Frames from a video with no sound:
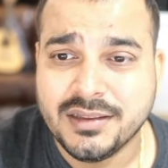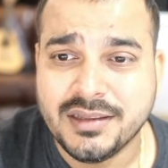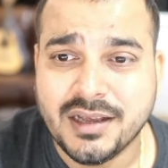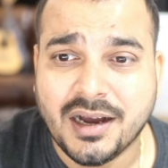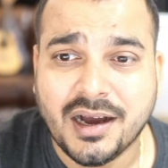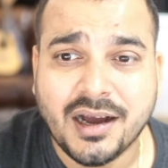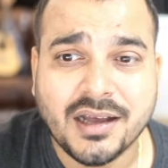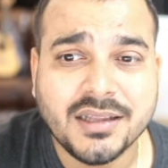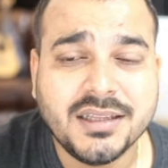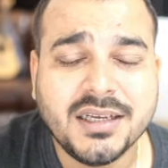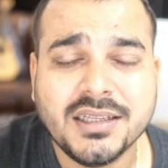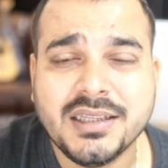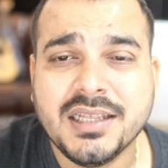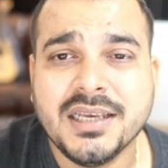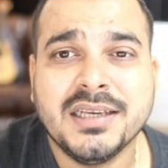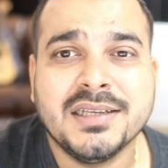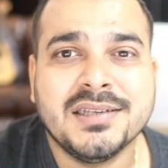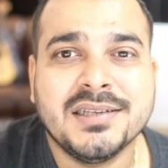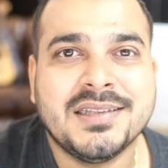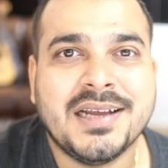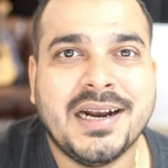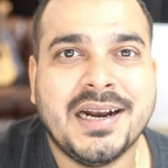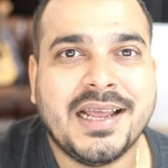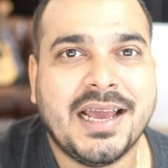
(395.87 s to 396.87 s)
the other thing
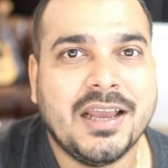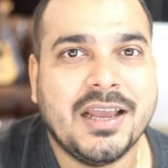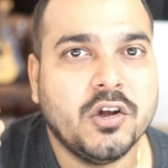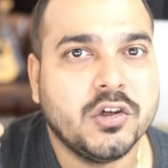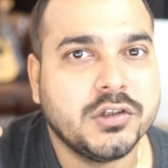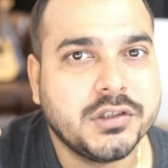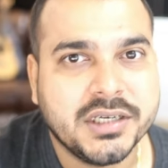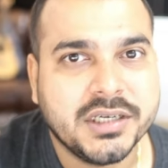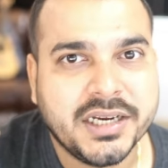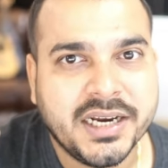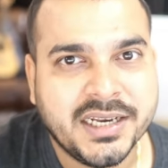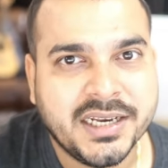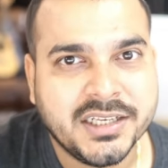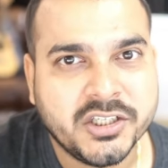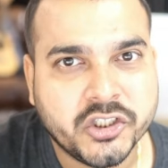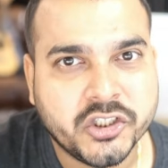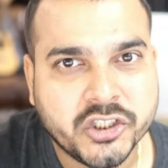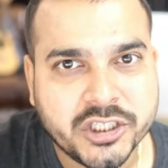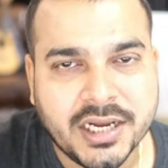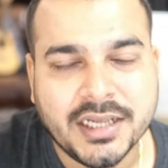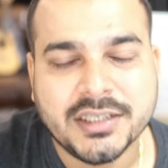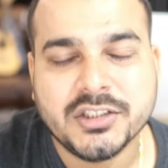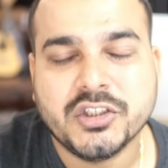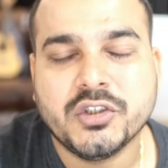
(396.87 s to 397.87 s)
is that i also get a
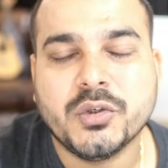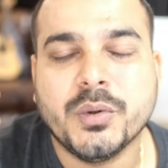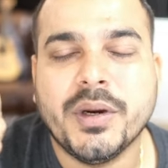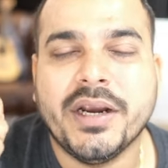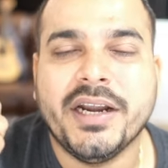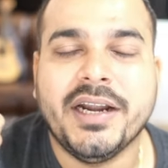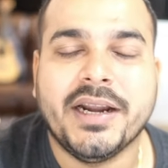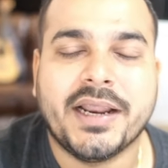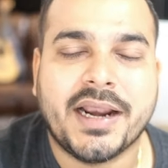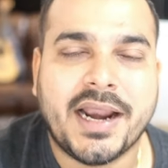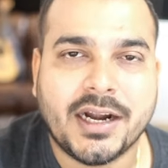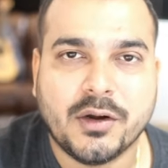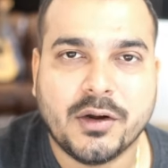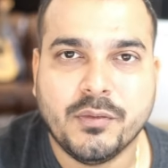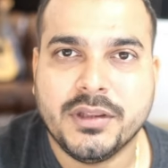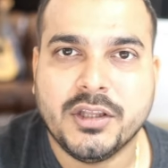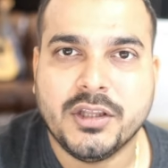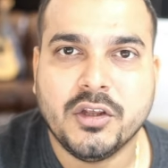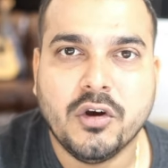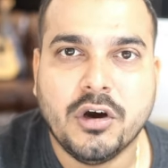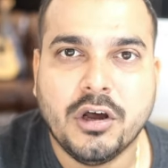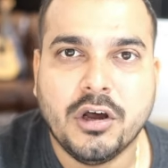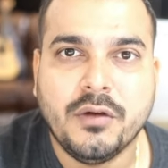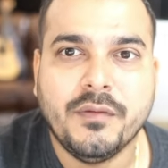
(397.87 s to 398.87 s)
chance to interact
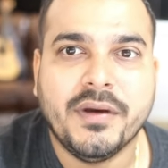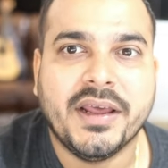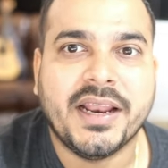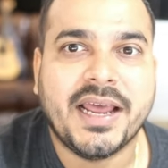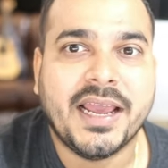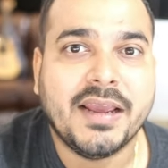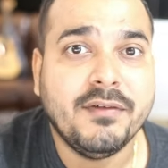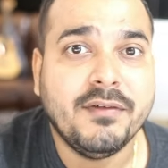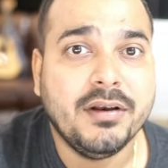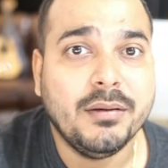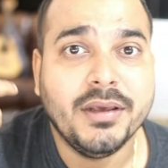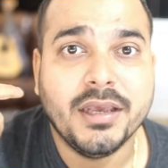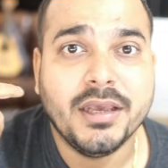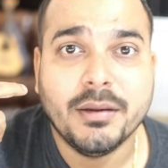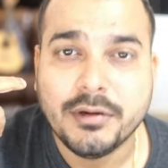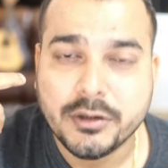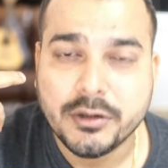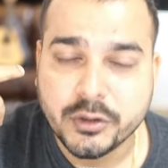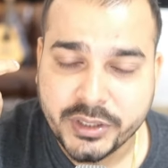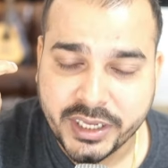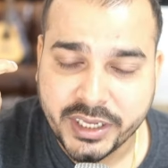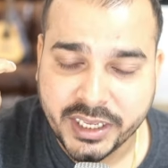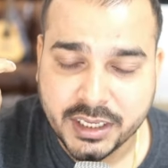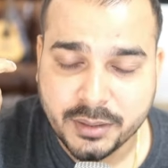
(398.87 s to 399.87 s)
with you all where i will be
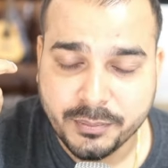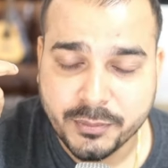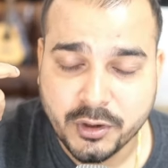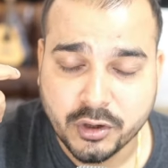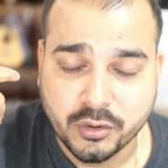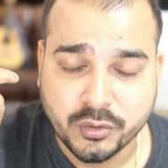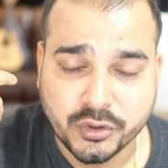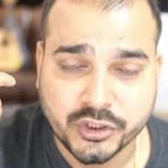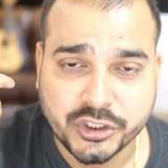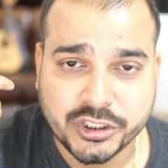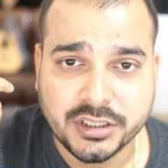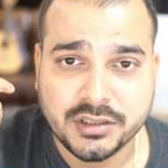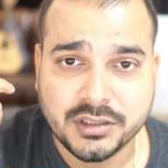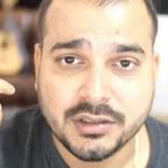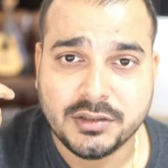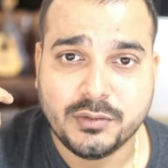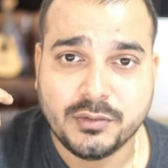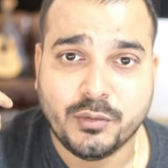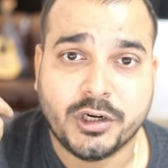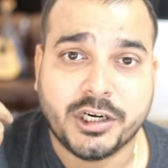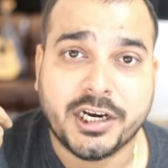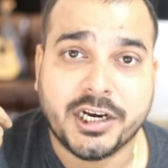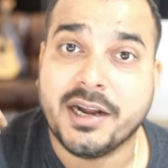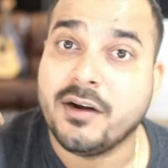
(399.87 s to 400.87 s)
able to take up your
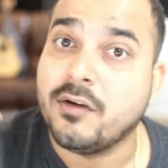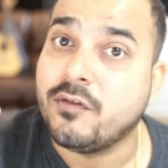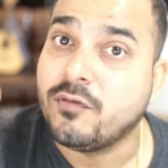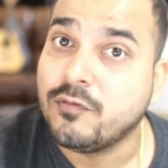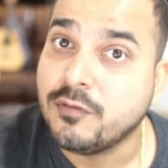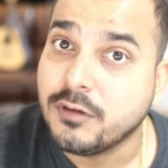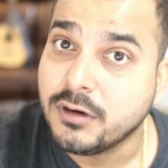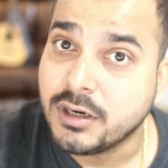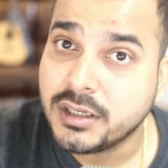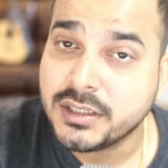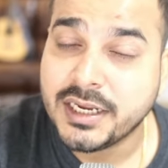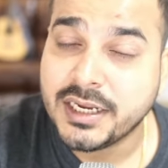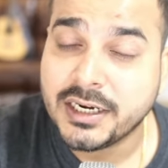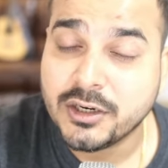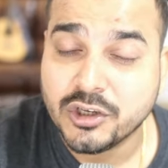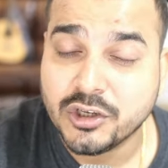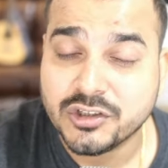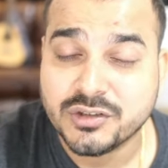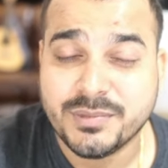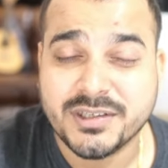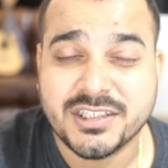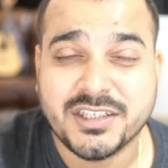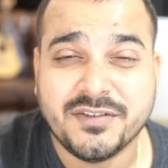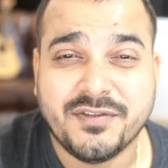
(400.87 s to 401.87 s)
questions what kind of work that
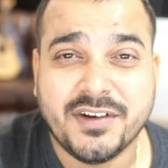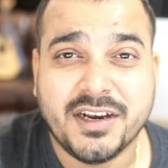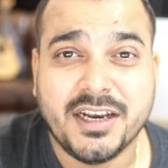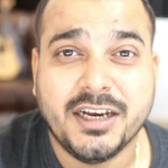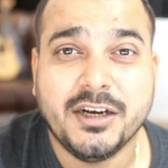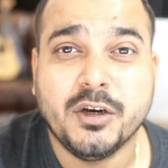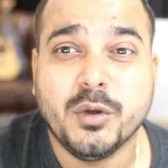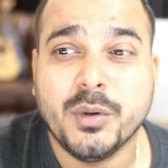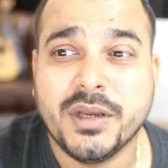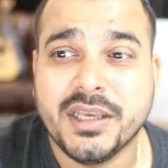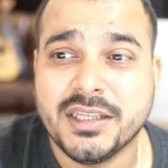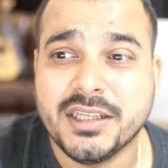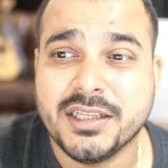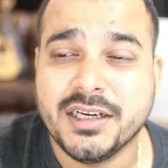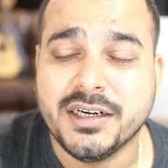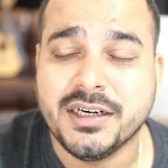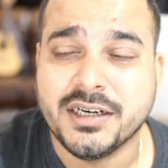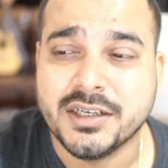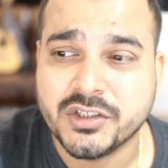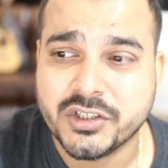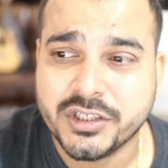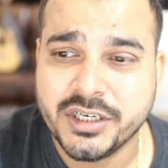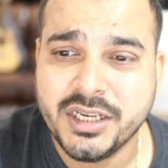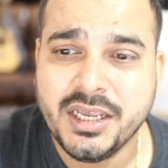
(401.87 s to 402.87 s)
you're specifically doing in the
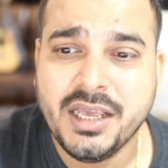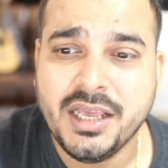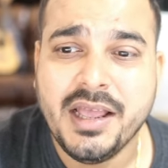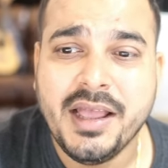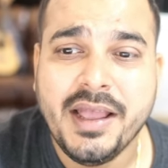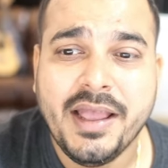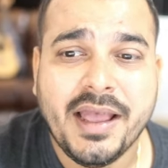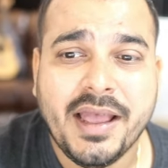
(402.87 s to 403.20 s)
industry